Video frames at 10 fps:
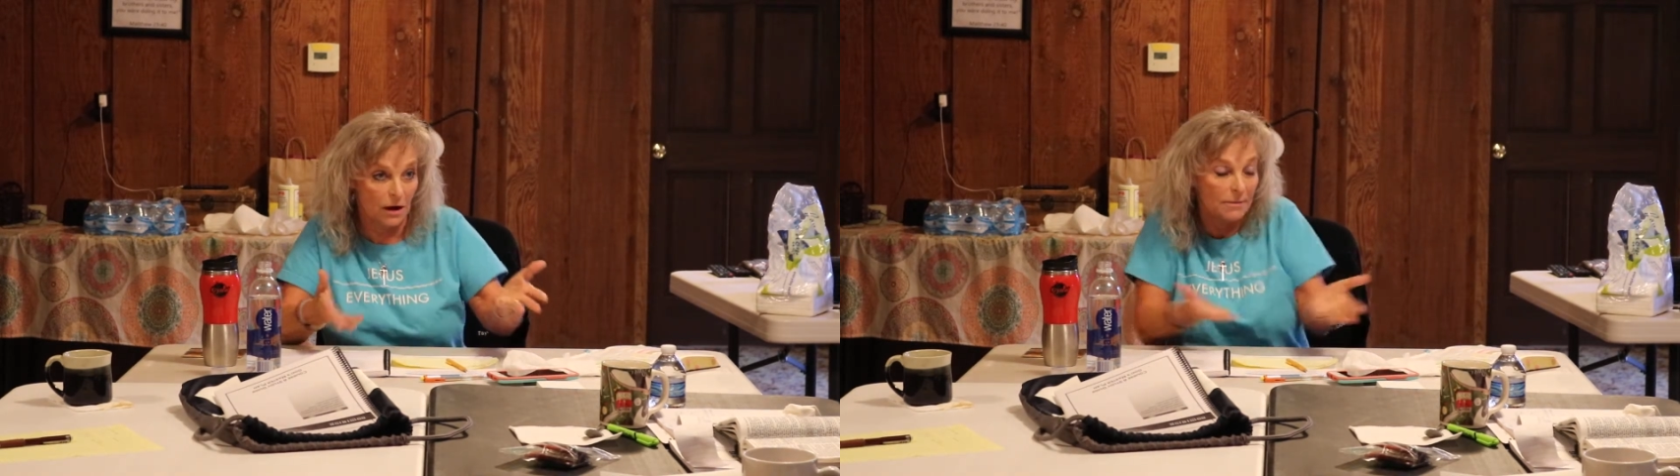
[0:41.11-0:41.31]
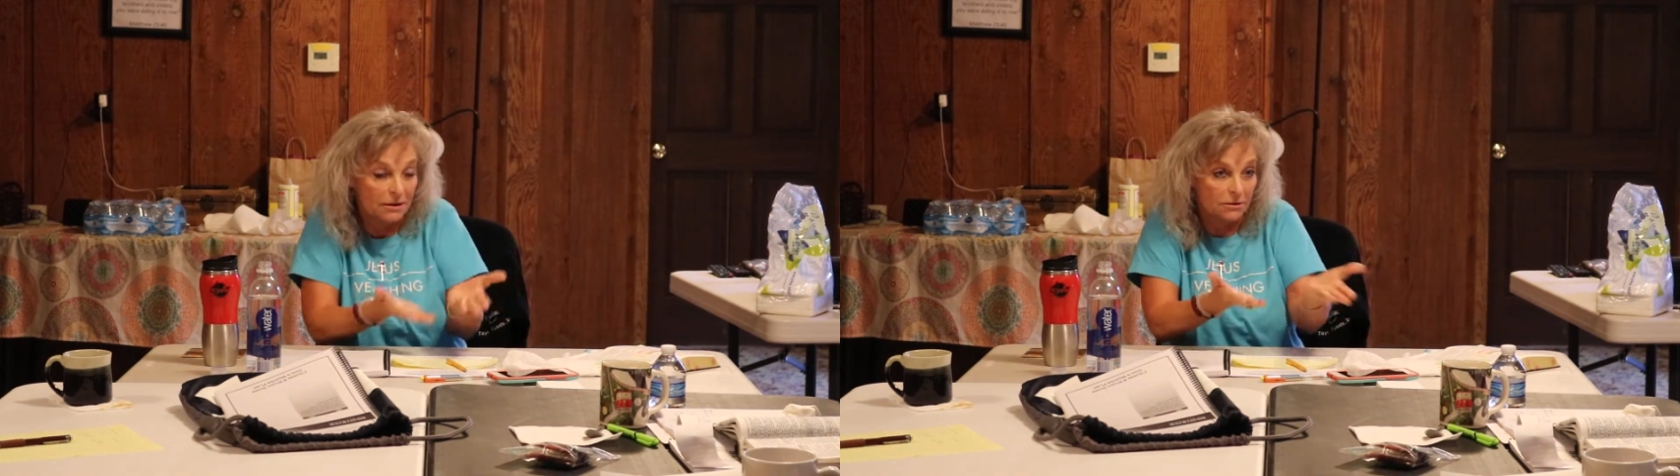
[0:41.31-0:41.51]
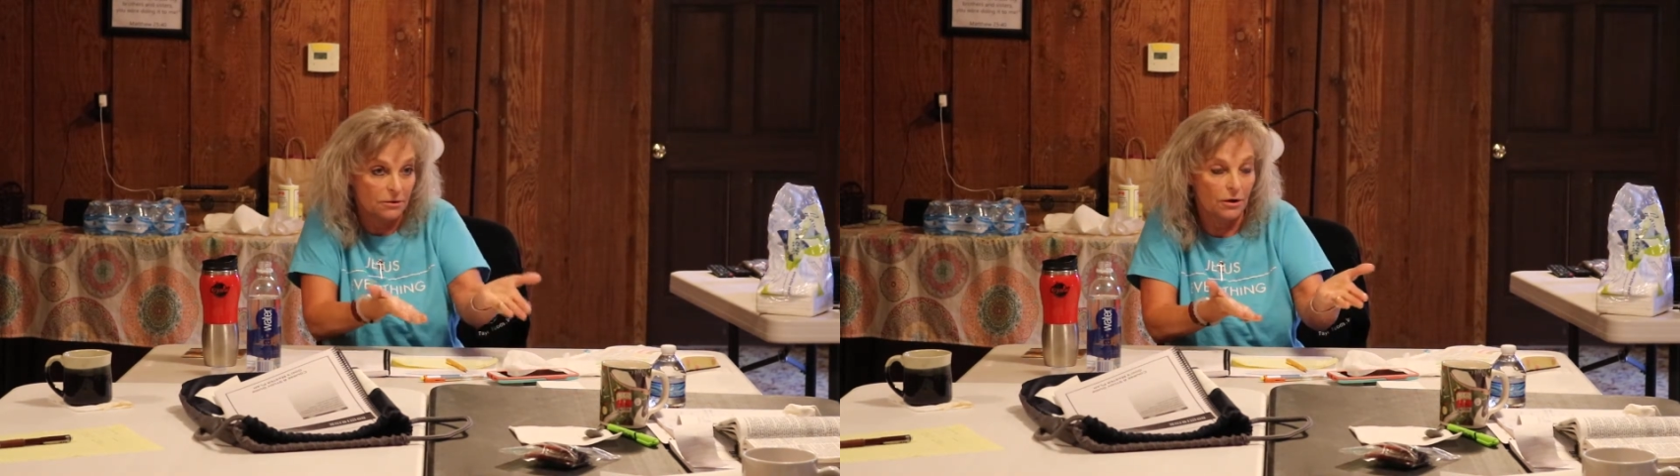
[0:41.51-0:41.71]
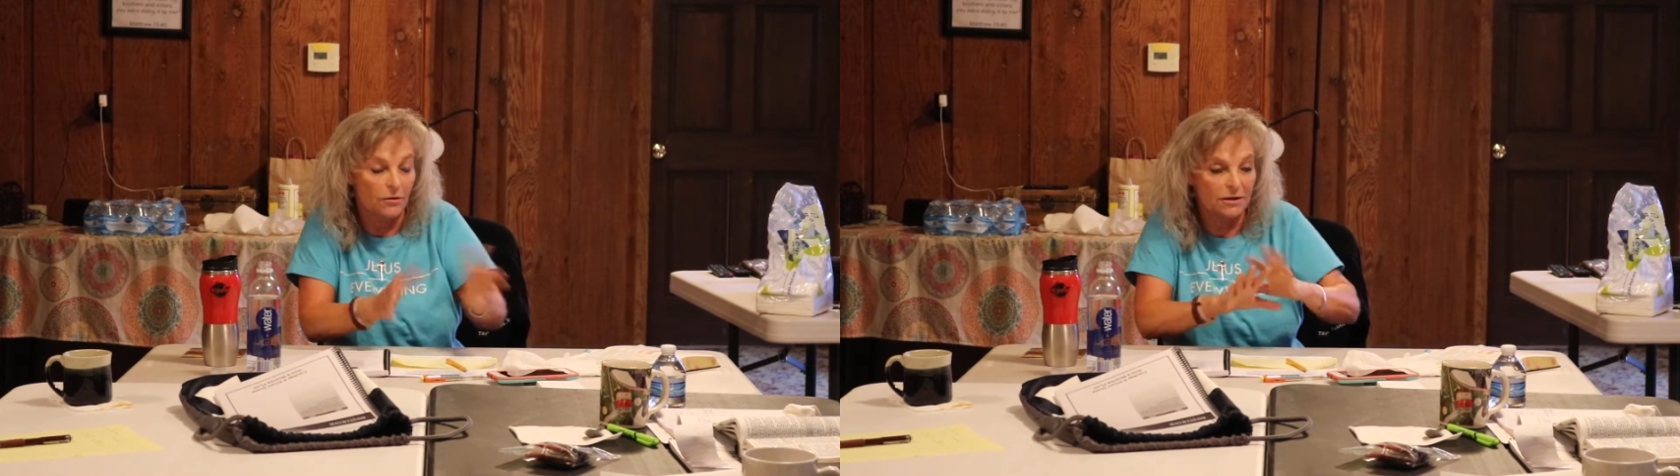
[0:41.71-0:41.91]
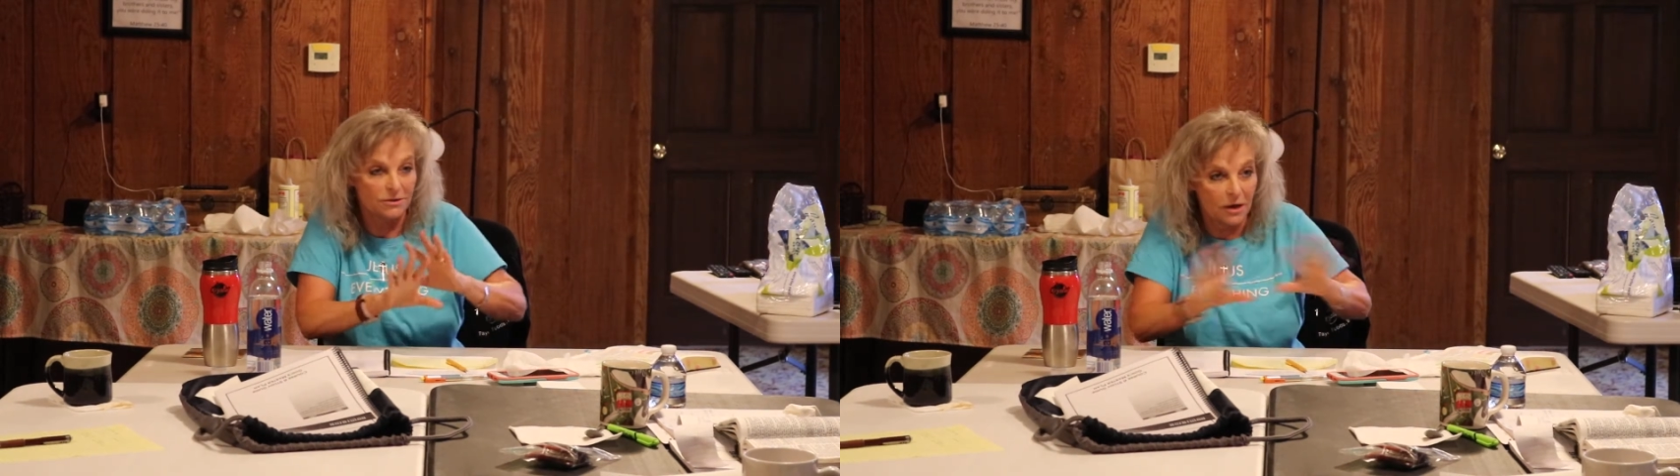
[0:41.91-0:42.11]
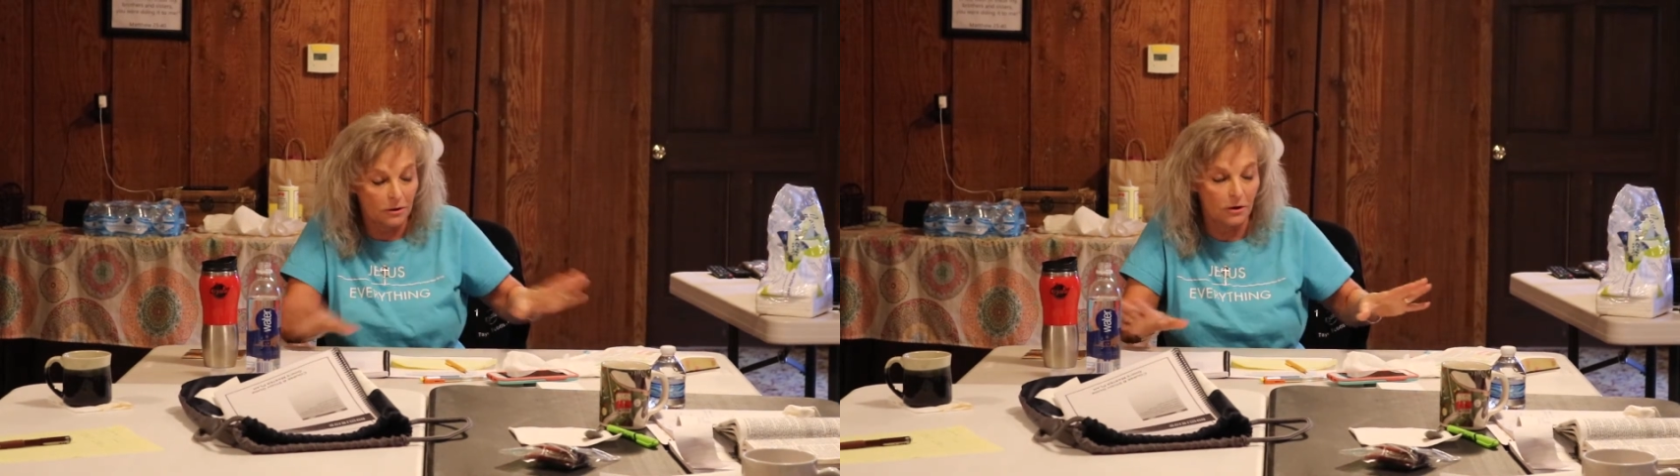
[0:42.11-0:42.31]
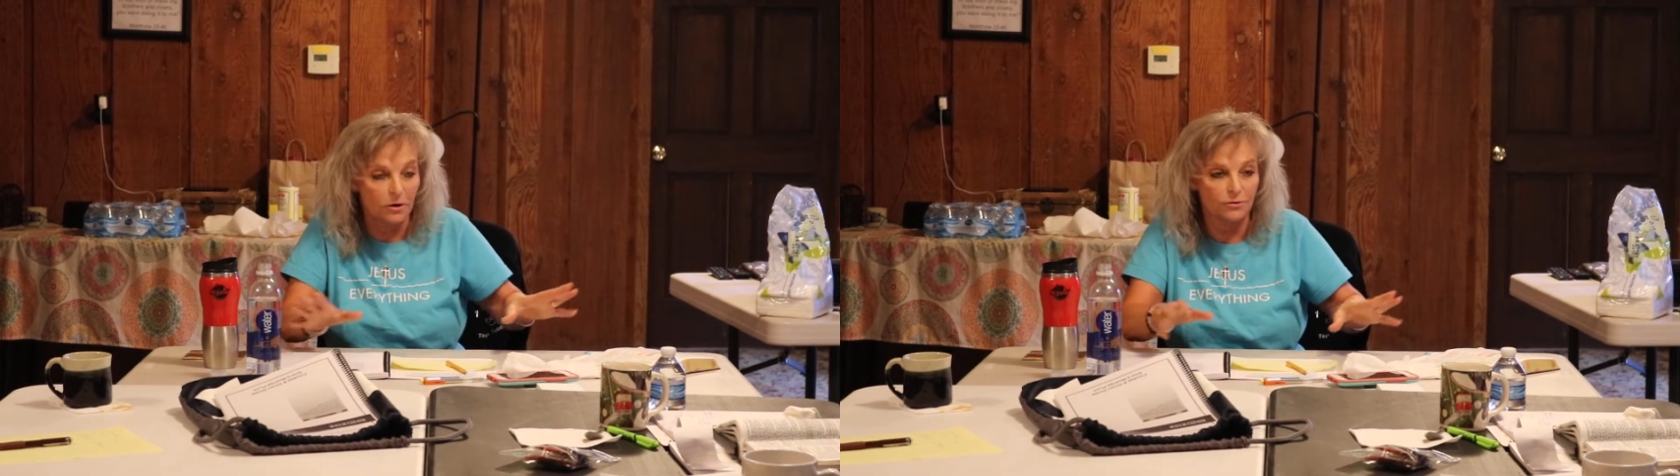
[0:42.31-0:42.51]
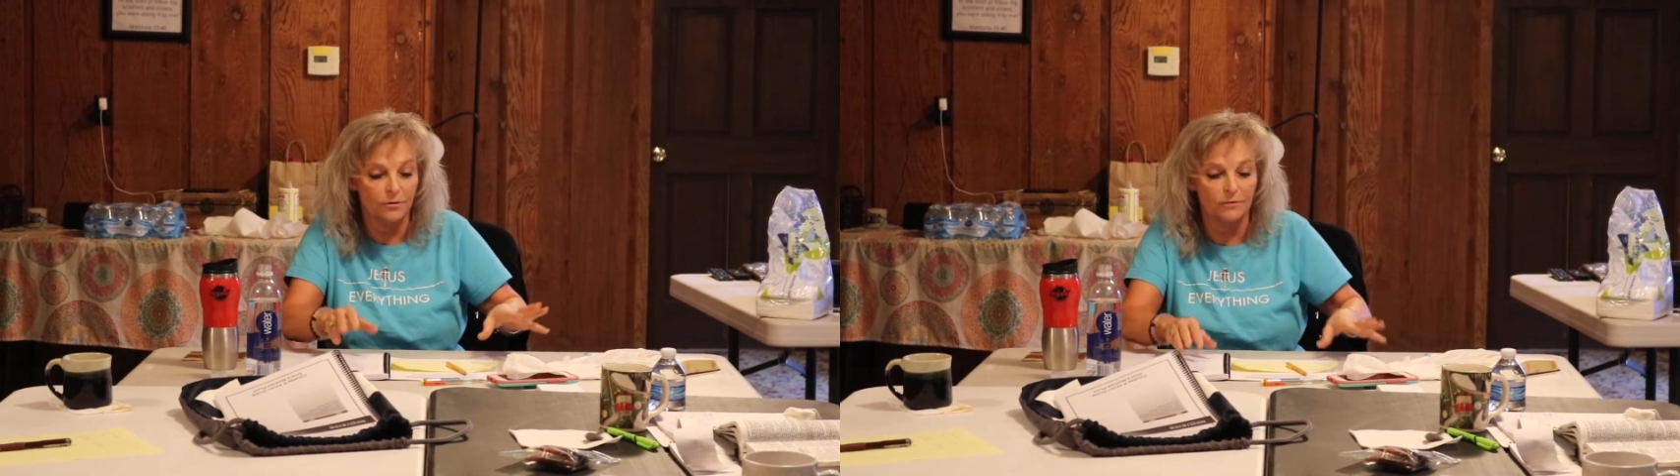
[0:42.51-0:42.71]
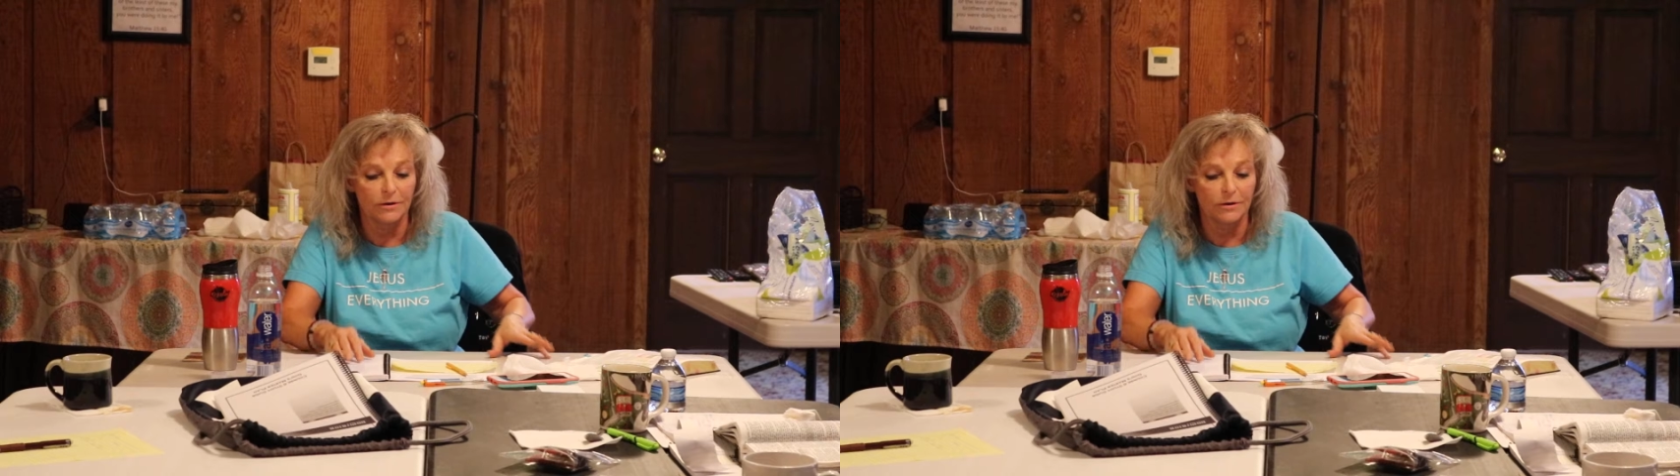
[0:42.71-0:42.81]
I mean, you know, that's not a luxury